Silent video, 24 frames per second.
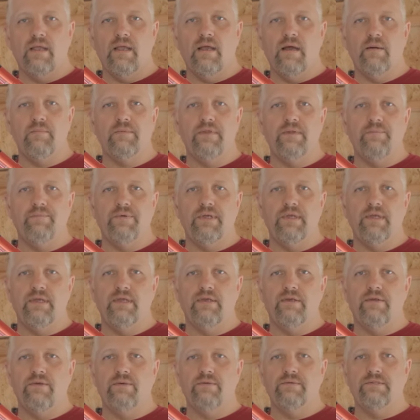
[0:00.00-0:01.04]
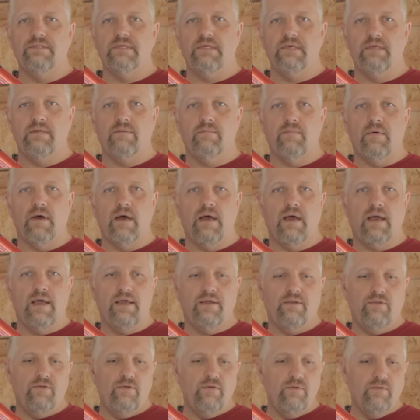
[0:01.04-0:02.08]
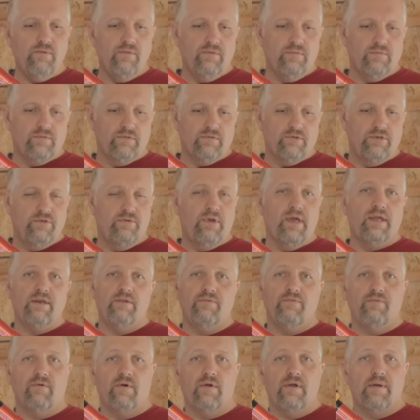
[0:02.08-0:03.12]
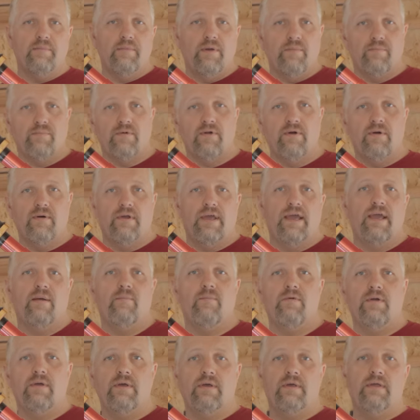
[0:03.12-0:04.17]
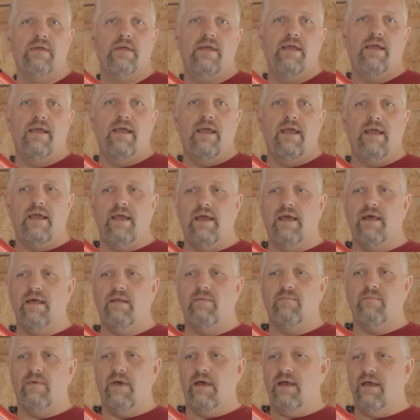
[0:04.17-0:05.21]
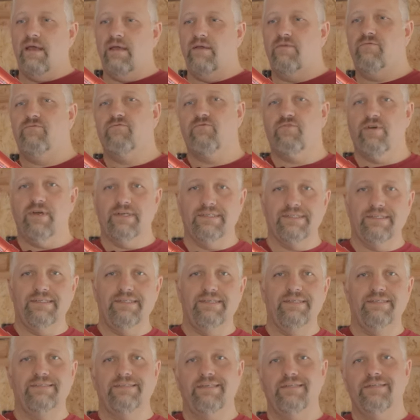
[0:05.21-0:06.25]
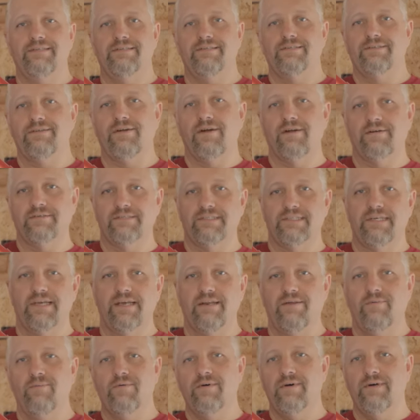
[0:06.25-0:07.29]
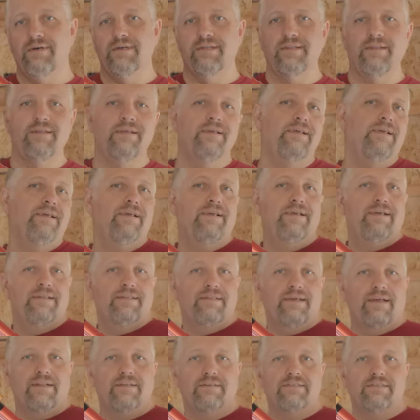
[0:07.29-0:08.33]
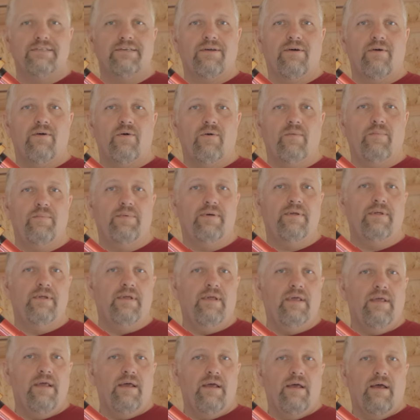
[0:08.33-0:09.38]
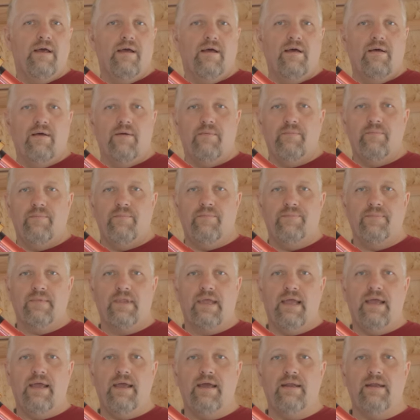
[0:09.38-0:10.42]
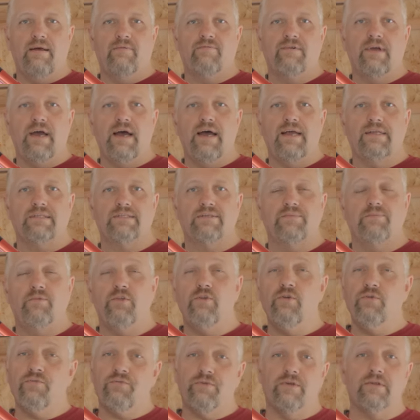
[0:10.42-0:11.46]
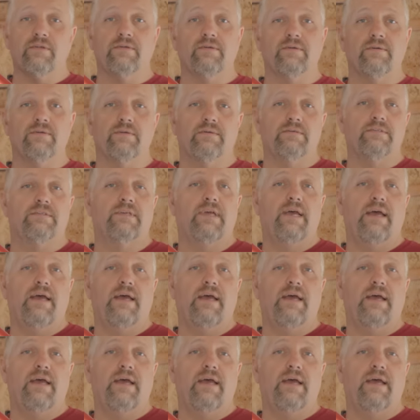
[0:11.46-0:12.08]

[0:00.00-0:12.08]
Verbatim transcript: I'm going to be using my new 294mm Pro camera and my trusty Zenithstar Z81 telescope. Um, and I've got some new filters.